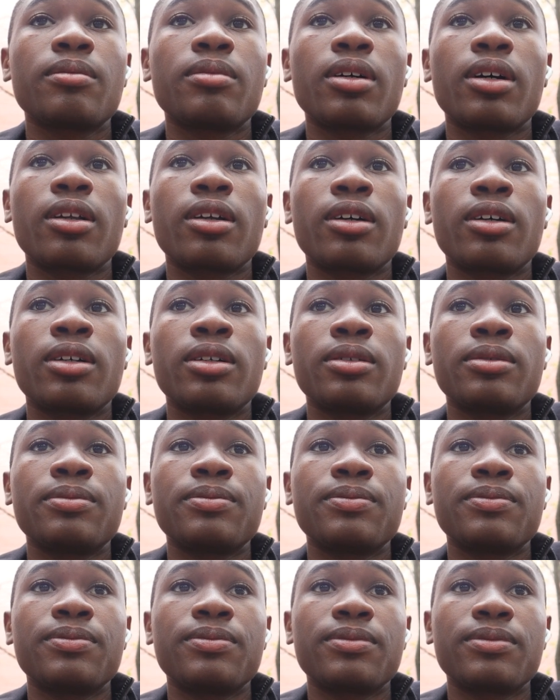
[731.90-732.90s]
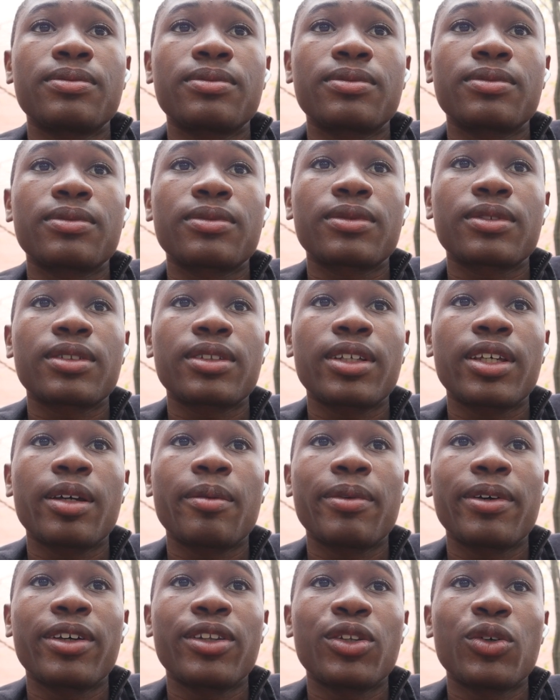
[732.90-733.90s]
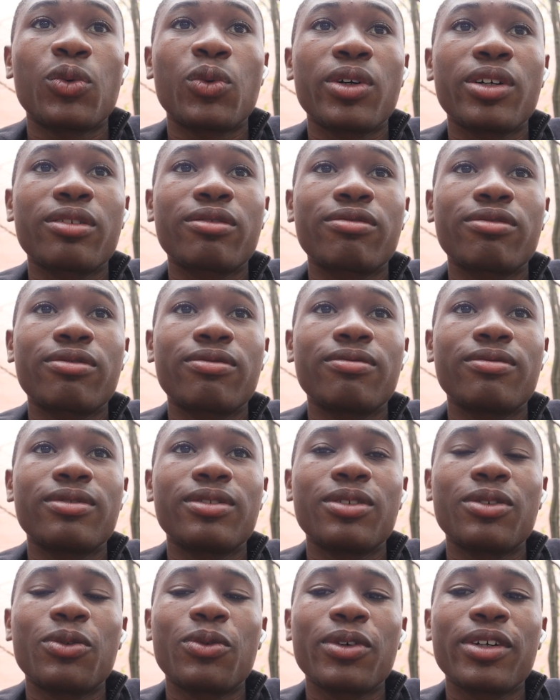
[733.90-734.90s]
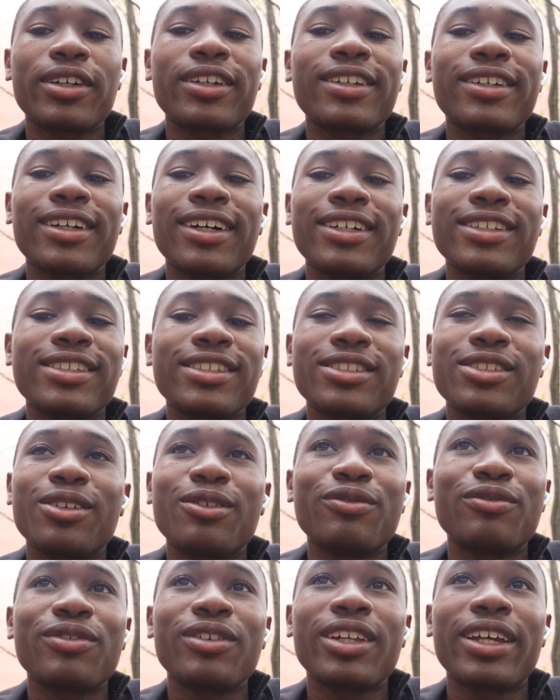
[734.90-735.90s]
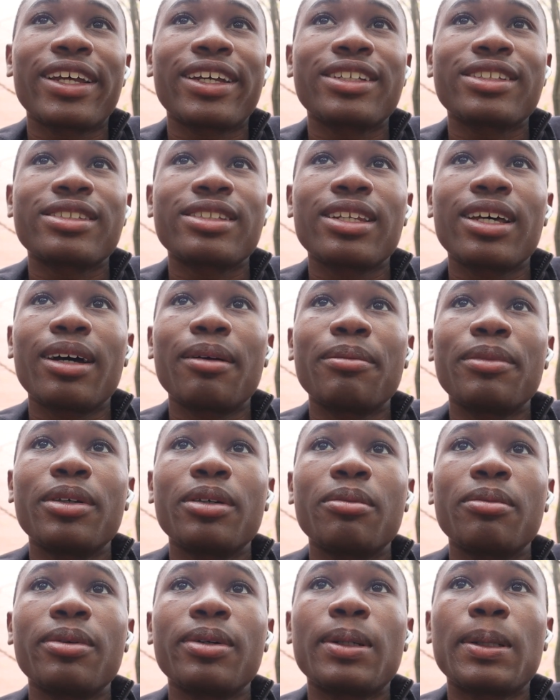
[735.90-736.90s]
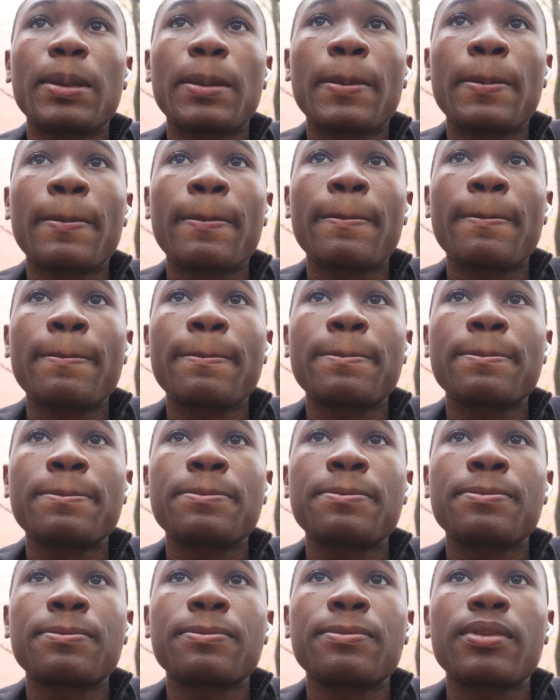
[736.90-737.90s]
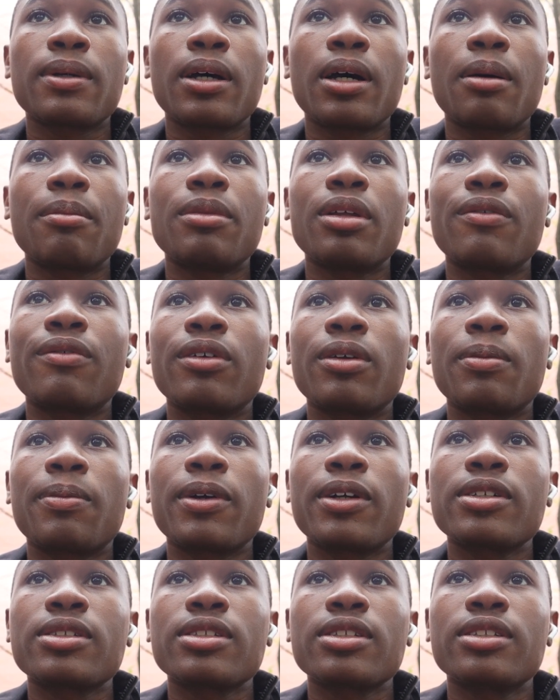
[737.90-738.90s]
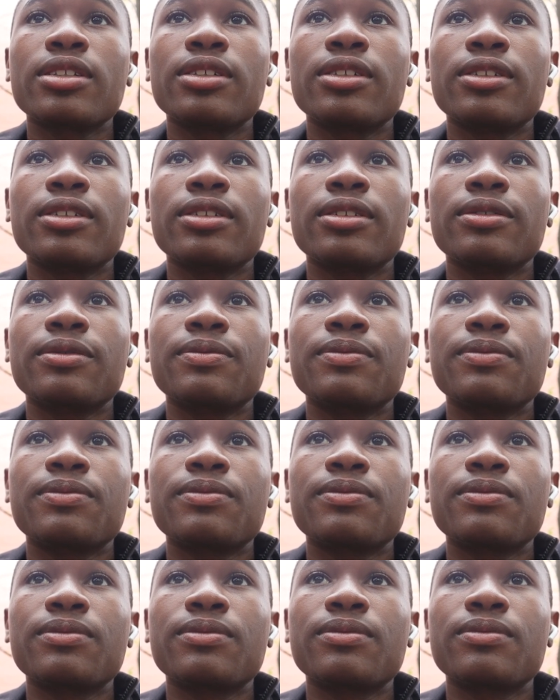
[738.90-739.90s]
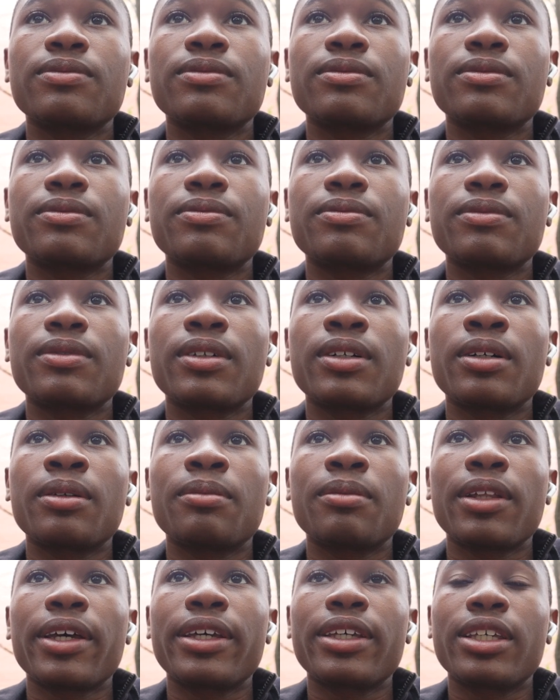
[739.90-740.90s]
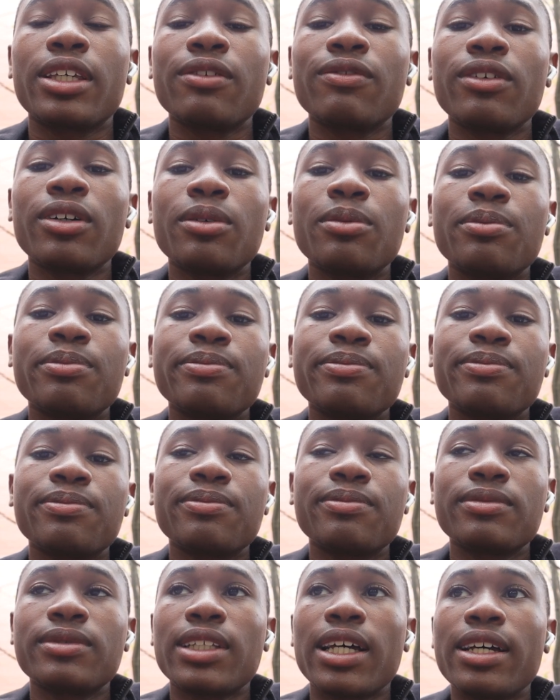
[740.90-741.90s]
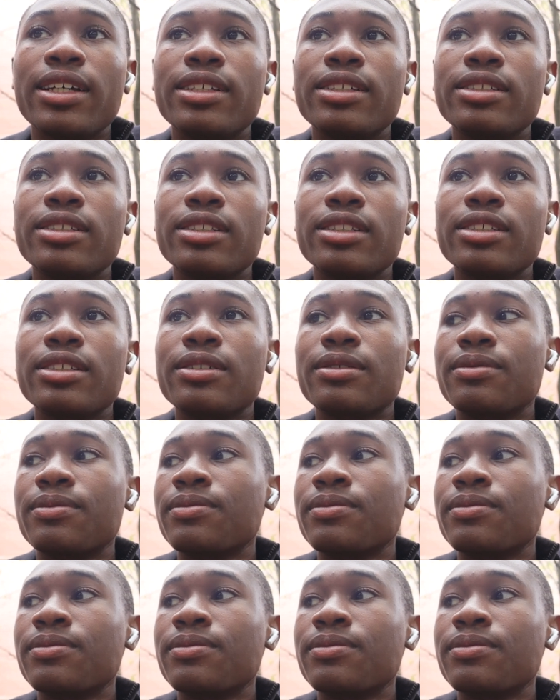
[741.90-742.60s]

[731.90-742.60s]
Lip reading: But yeah, man, the work, I just don't feel like it's not me, but I'm never the person to like give up that easy.